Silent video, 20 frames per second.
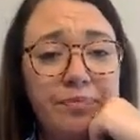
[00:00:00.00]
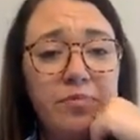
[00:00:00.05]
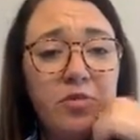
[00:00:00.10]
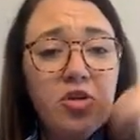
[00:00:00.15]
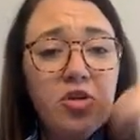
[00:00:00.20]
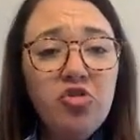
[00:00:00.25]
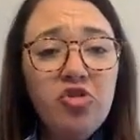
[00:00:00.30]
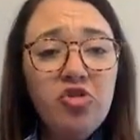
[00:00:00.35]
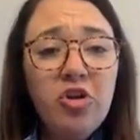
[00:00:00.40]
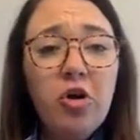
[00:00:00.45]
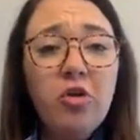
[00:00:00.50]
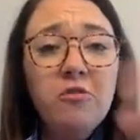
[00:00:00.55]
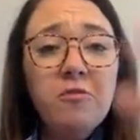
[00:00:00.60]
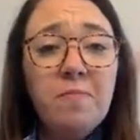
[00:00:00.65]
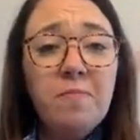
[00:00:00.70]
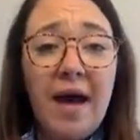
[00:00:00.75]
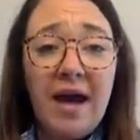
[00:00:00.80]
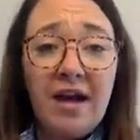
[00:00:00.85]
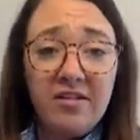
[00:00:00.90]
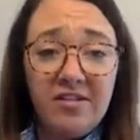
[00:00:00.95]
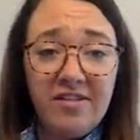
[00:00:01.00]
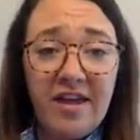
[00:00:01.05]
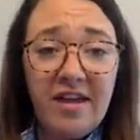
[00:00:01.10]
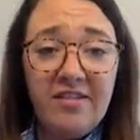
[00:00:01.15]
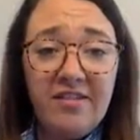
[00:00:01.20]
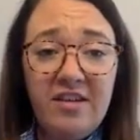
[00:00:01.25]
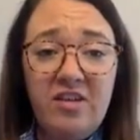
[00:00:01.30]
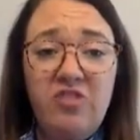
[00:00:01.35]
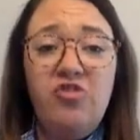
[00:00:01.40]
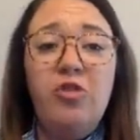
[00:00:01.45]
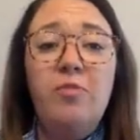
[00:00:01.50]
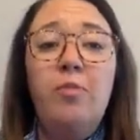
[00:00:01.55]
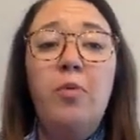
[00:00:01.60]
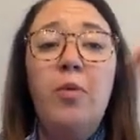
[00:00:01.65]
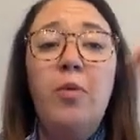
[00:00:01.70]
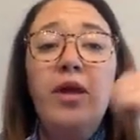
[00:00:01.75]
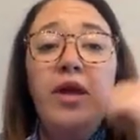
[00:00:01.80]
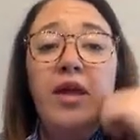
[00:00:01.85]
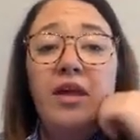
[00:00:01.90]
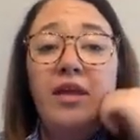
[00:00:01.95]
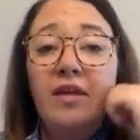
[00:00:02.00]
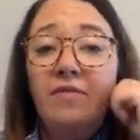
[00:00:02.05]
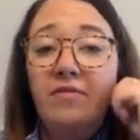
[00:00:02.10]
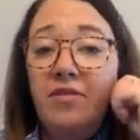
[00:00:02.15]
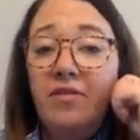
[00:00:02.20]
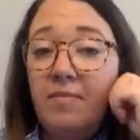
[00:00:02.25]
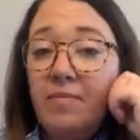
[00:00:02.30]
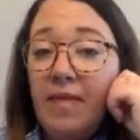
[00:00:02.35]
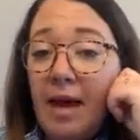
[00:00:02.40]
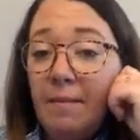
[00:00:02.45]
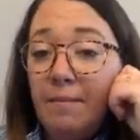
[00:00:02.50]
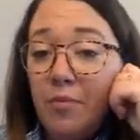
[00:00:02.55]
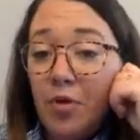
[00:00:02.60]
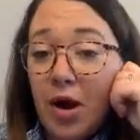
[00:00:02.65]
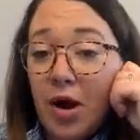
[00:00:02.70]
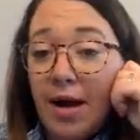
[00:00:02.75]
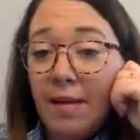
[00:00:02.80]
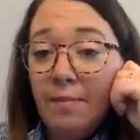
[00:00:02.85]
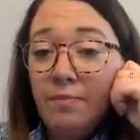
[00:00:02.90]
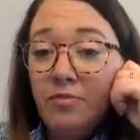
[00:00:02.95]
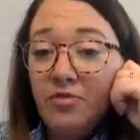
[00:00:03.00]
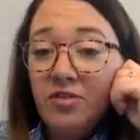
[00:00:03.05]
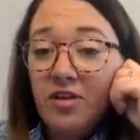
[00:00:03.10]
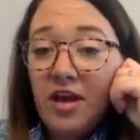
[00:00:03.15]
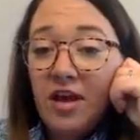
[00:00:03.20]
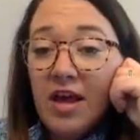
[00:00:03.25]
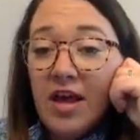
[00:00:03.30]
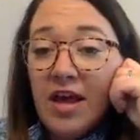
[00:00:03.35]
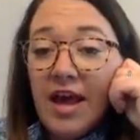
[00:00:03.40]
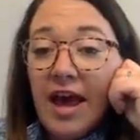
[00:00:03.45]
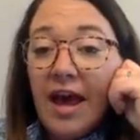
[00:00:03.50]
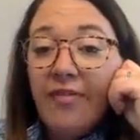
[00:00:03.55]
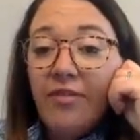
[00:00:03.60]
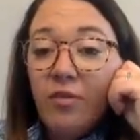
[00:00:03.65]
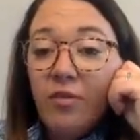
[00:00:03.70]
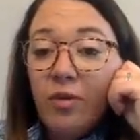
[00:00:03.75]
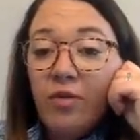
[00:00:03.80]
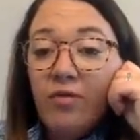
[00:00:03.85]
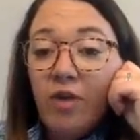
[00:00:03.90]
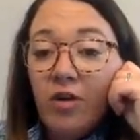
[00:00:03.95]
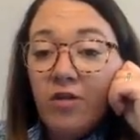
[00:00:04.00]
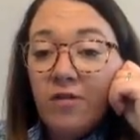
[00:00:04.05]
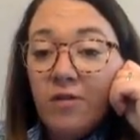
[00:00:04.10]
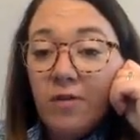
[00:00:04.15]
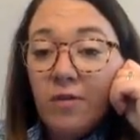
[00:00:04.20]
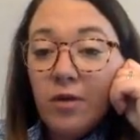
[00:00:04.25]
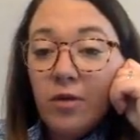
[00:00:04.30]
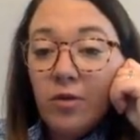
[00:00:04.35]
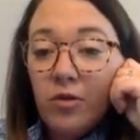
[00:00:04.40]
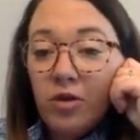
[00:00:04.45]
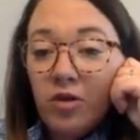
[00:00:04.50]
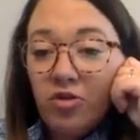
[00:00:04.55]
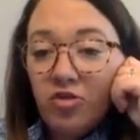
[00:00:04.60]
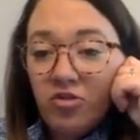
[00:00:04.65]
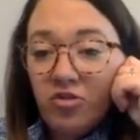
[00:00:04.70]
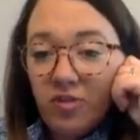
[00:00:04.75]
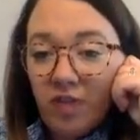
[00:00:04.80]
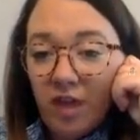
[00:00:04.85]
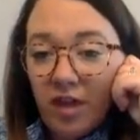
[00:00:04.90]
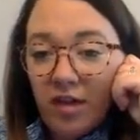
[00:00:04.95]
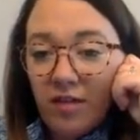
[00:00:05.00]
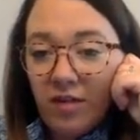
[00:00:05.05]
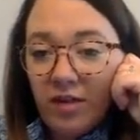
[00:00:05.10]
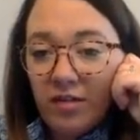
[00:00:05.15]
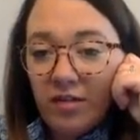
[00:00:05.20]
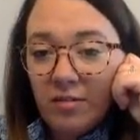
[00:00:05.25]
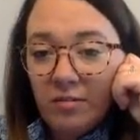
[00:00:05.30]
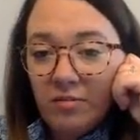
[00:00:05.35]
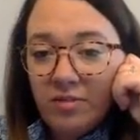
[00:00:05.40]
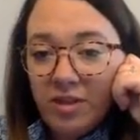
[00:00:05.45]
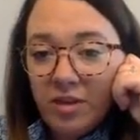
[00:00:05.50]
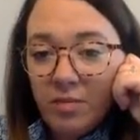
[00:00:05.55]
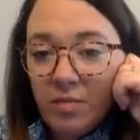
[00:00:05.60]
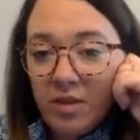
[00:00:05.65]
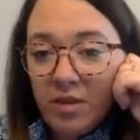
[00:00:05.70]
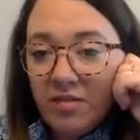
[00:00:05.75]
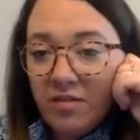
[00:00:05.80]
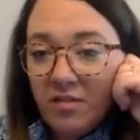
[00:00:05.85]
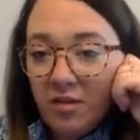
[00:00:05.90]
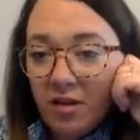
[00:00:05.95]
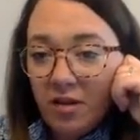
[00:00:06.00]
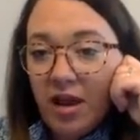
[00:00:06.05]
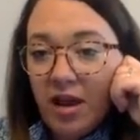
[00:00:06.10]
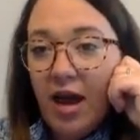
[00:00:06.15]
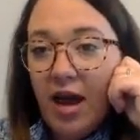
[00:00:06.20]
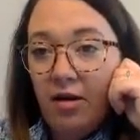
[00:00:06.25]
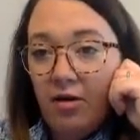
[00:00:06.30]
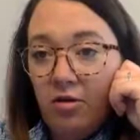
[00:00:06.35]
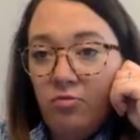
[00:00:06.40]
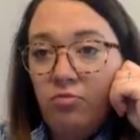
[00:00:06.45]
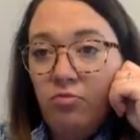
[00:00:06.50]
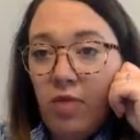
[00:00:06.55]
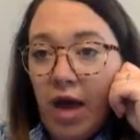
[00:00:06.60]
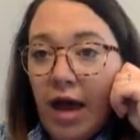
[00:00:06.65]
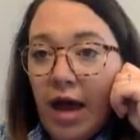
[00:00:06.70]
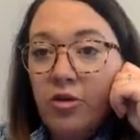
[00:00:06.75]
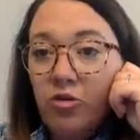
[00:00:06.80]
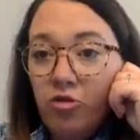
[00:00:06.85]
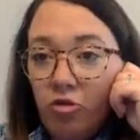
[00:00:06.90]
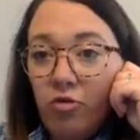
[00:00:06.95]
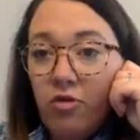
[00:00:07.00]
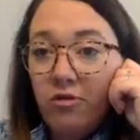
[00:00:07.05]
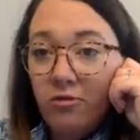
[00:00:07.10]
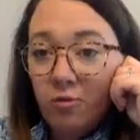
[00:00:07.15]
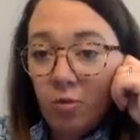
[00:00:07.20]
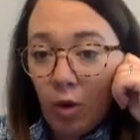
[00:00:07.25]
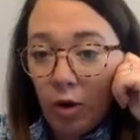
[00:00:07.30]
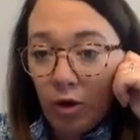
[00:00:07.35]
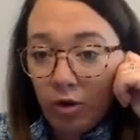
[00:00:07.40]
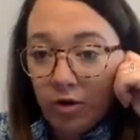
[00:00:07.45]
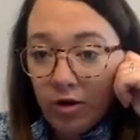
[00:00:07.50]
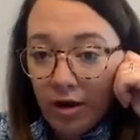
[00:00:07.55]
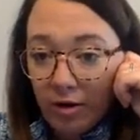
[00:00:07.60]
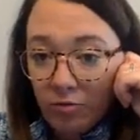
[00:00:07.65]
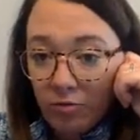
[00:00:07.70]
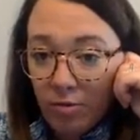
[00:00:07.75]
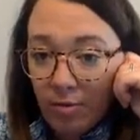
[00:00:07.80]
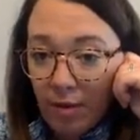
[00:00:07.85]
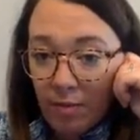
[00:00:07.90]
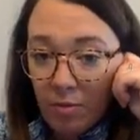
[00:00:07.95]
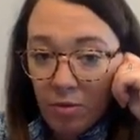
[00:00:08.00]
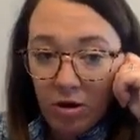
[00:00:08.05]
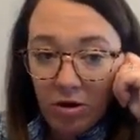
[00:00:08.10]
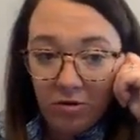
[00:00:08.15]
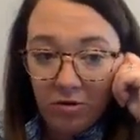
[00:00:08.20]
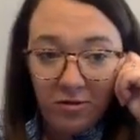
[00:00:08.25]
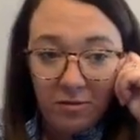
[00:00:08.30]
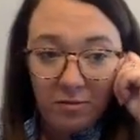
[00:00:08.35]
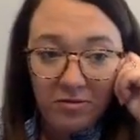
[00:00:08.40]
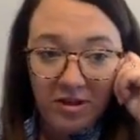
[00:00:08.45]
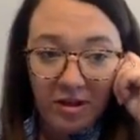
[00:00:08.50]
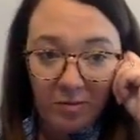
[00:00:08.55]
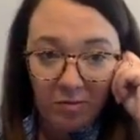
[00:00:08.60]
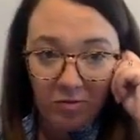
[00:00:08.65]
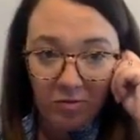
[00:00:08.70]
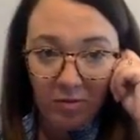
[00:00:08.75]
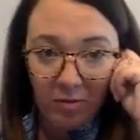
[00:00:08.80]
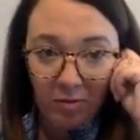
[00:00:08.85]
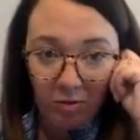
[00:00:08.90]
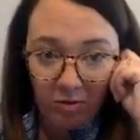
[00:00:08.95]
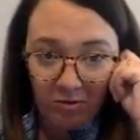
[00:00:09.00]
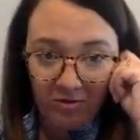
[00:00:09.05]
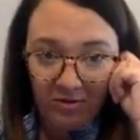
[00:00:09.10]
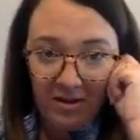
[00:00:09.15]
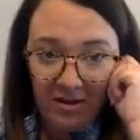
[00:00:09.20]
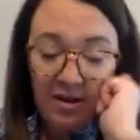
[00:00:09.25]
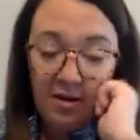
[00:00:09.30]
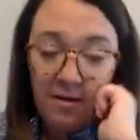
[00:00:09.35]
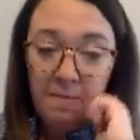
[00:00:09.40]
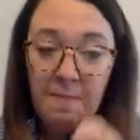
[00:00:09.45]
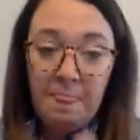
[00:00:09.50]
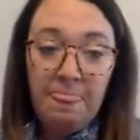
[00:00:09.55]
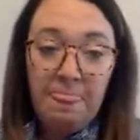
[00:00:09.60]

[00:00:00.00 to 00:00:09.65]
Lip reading: she goes back to that teaching point and gives them that prompt. And then we've also included just kind of like some tidbits on like how to do this work. Remember, here's some tips from Lucy.